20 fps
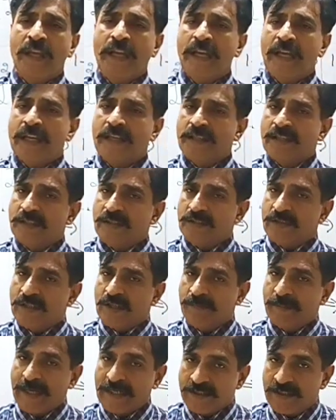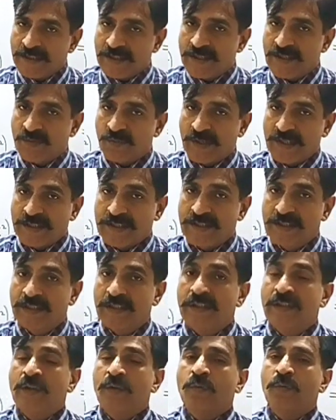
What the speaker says: And the method is what?